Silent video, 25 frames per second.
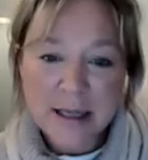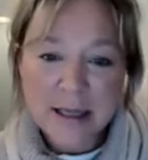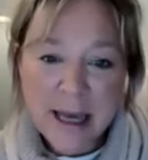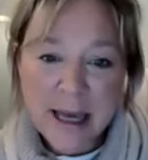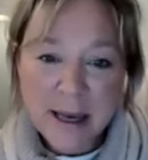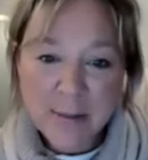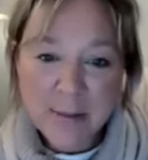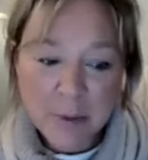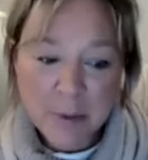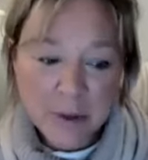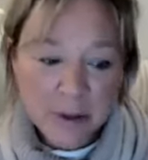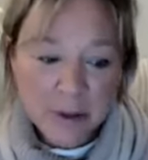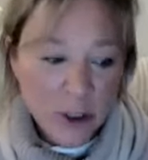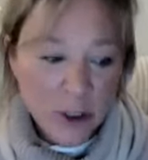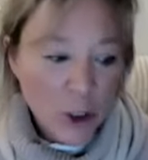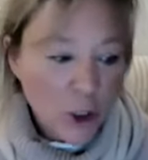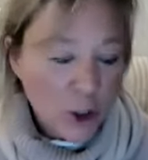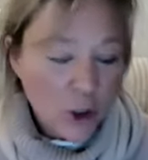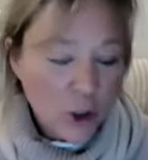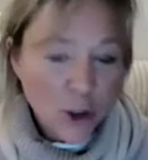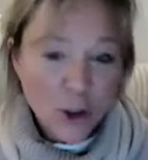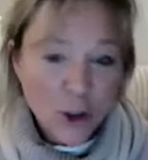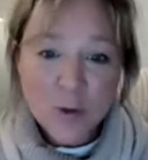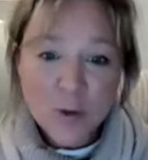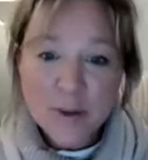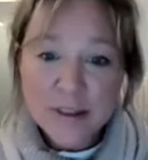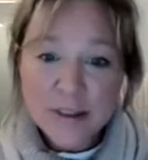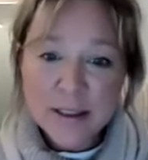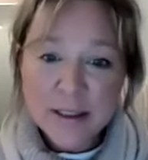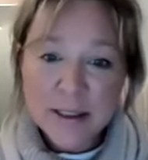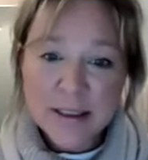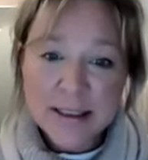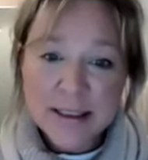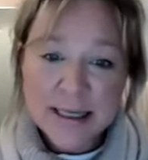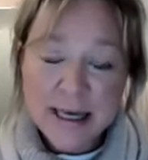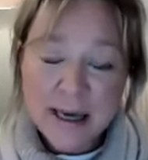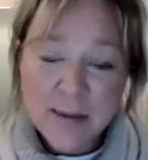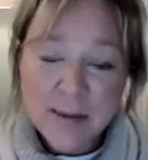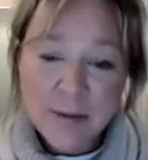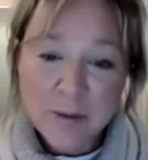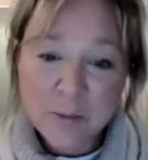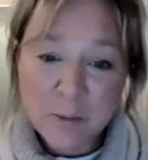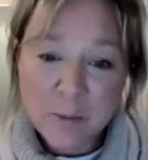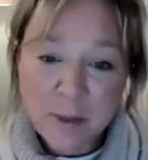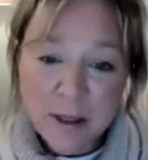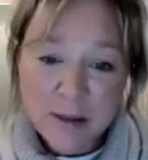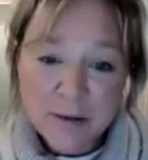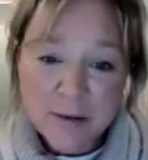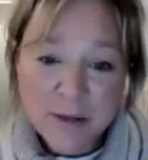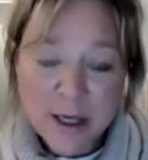happen, who it's going to happen
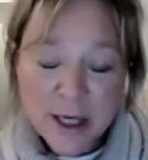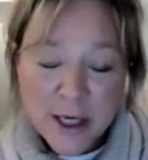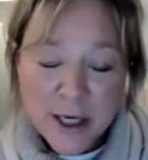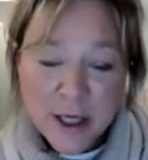with.